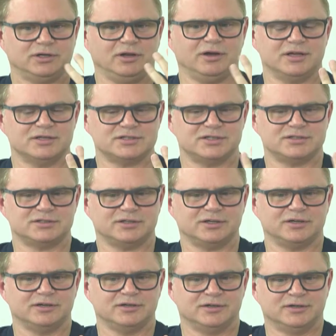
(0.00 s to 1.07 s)
clients is
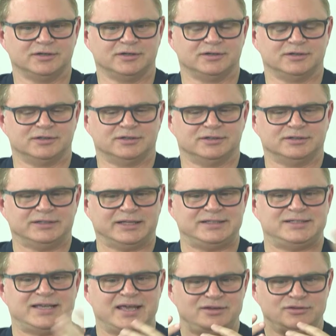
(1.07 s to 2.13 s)
that they
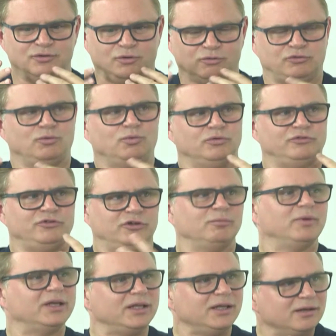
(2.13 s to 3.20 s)
tend not to want too
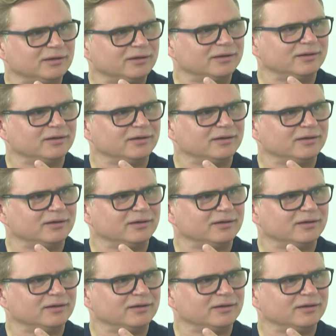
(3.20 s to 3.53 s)
many.